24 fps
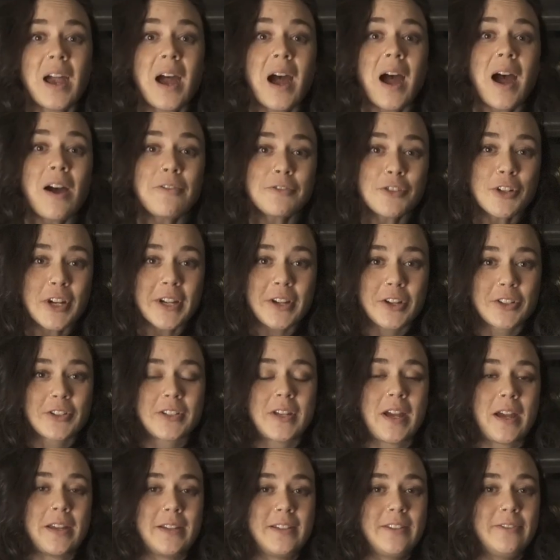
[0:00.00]
After I got
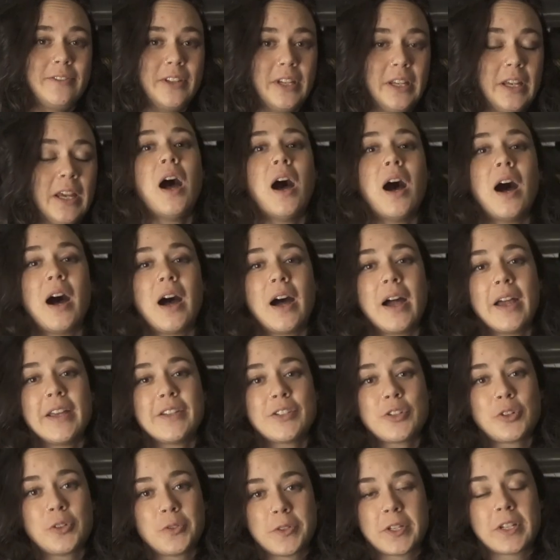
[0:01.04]
the ITV, I
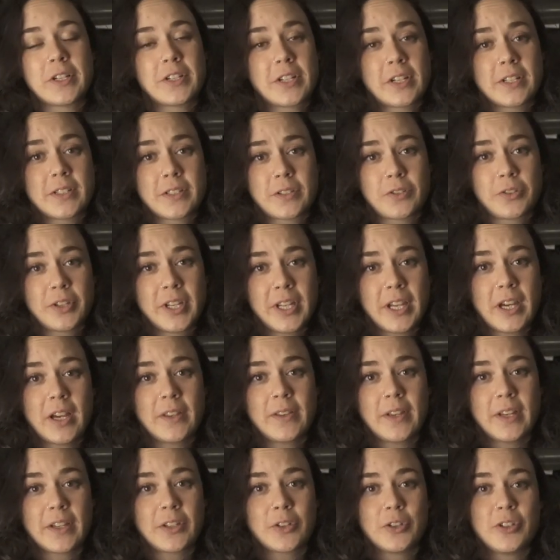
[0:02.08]
told the
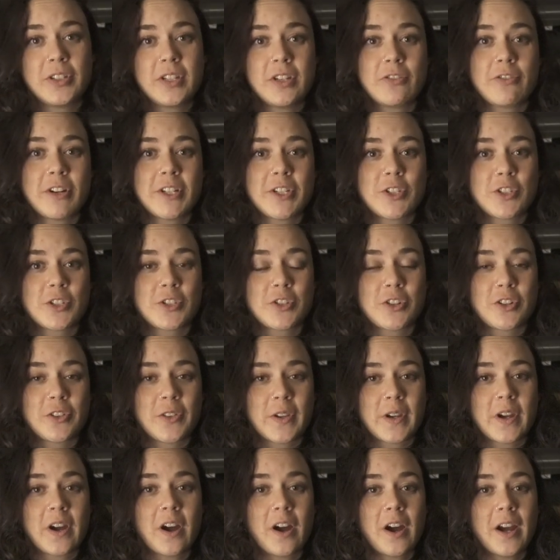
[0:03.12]
gestoria they could deregister
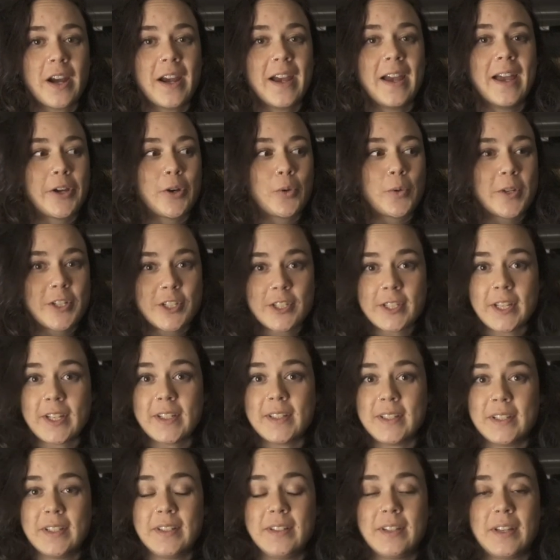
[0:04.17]
the car, which they
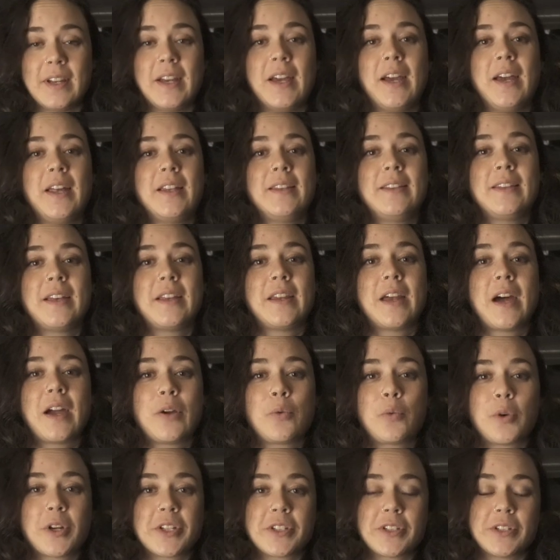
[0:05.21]
did, and then
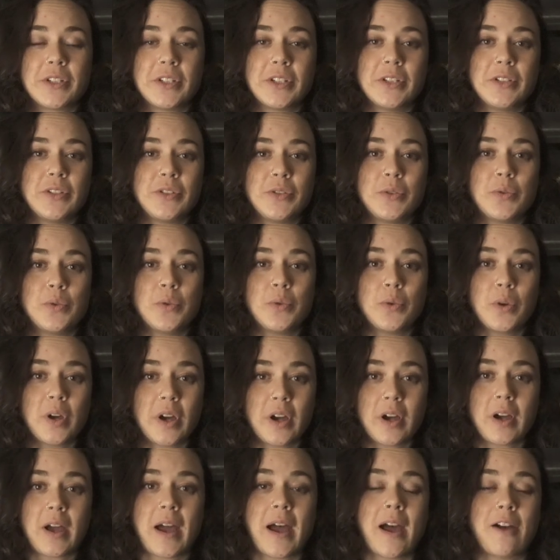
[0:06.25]
I wanted to
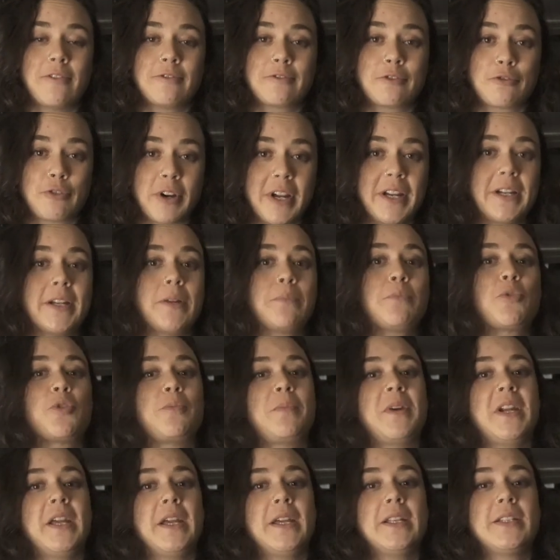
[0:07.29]
have green number
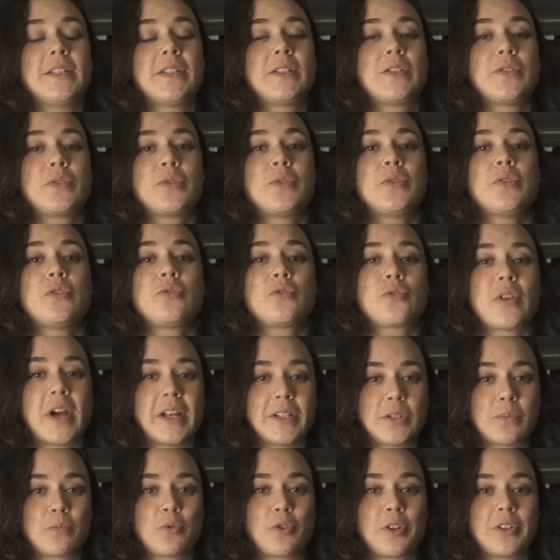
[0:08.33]
plates to
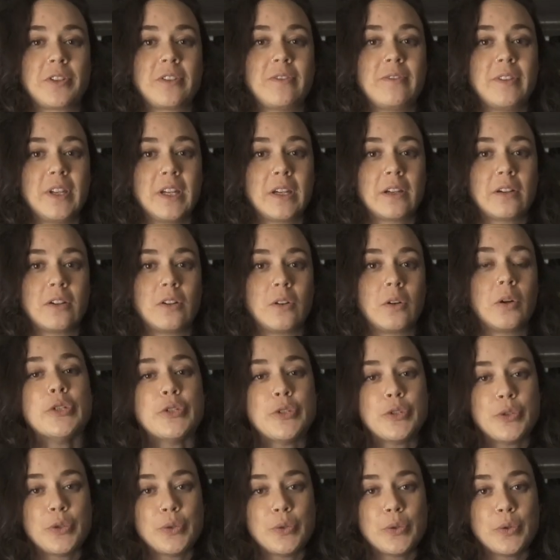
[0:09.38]
transport the vehicle
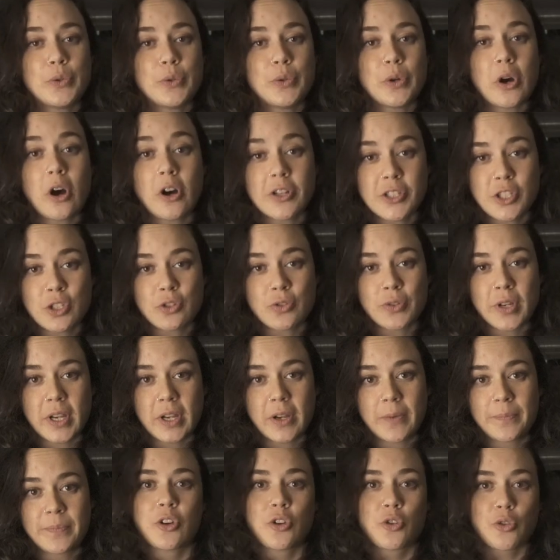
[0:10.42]
to
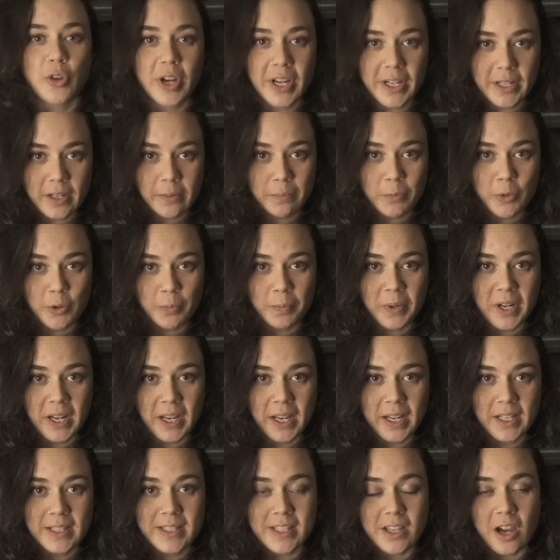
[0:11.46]
Austria. Green number
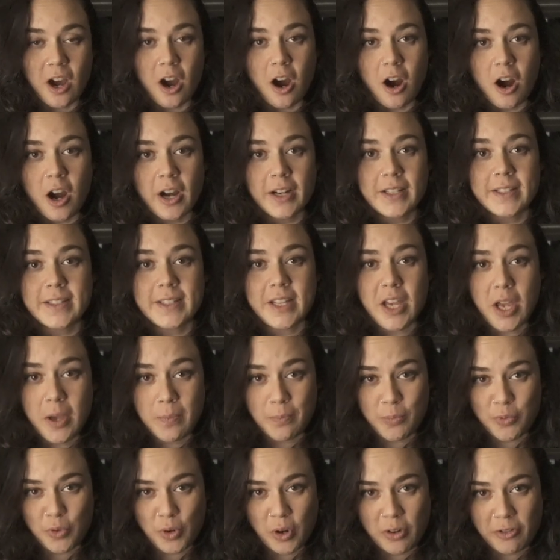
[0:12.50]
plates are
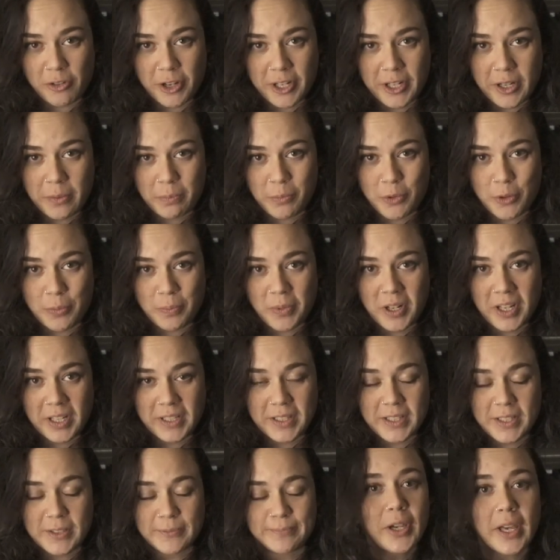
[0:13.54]
temporary number
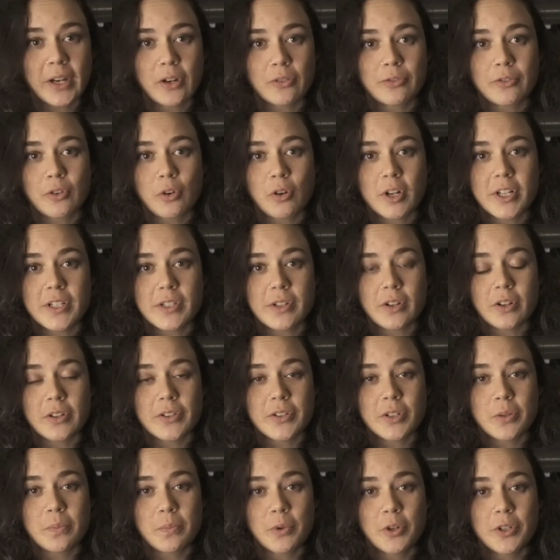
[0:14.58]
plates. You can of course
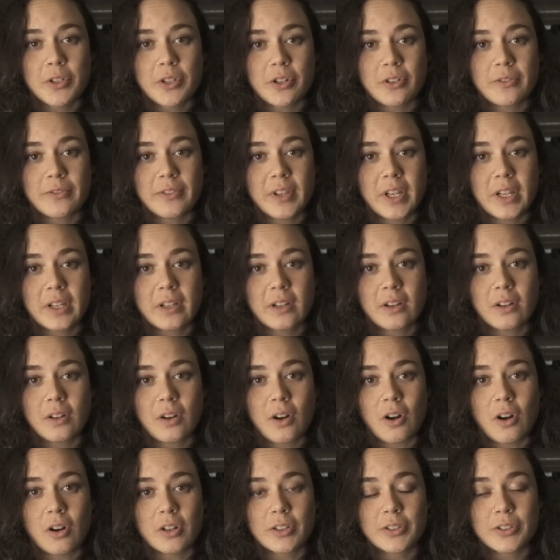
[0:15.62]
also put your vehicle
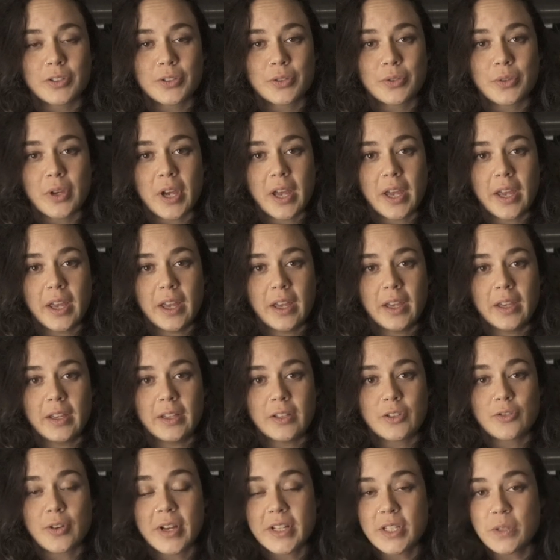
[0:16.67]
onto
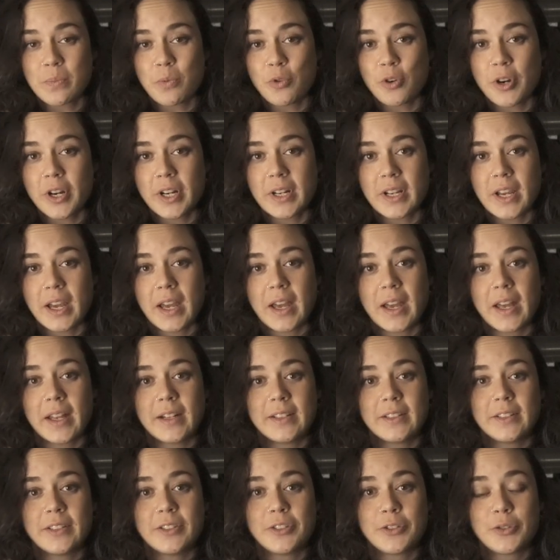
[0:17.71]
a transport
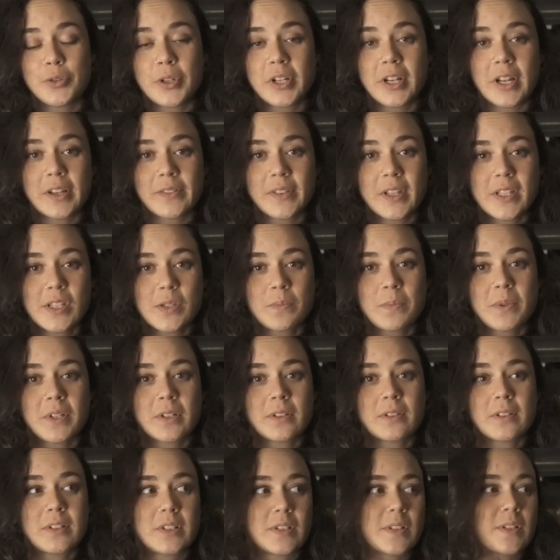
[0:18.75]
and do it like this,
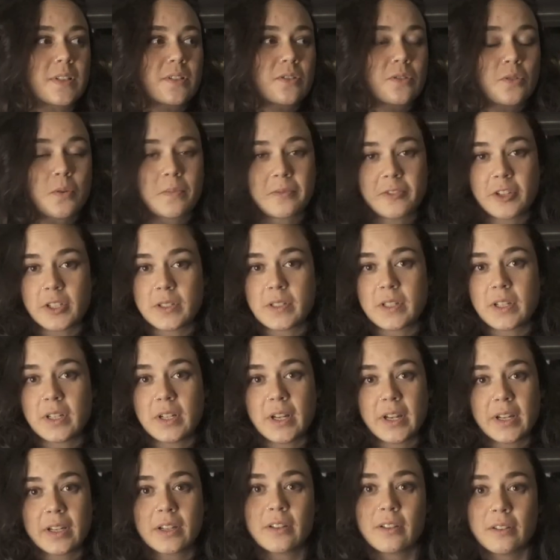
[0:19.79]
but this is obviously
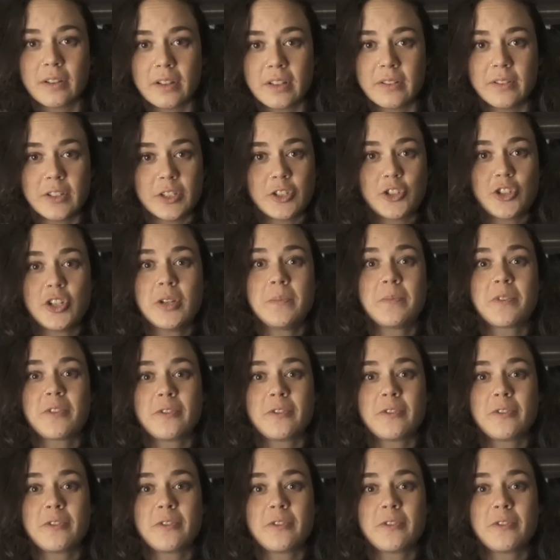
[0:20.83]
like the cheaper